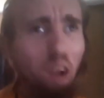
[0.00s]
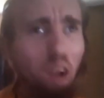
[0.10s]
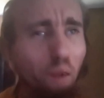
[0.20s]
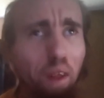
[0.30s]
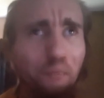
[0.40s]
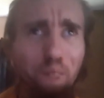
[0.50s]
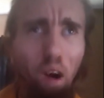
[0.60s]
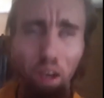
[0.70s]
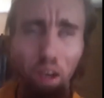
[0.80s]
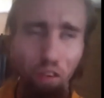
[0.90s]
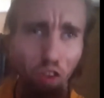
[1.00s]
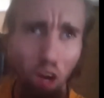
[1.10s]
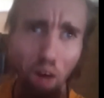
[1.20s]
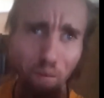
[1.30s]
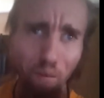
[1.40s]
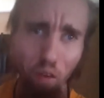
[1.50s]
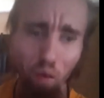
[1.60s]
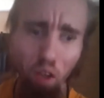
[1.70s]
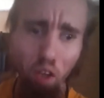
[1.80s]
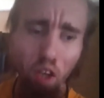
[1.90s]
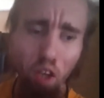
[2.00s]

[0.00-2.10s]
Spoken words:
y'all need to fucking stop, dude.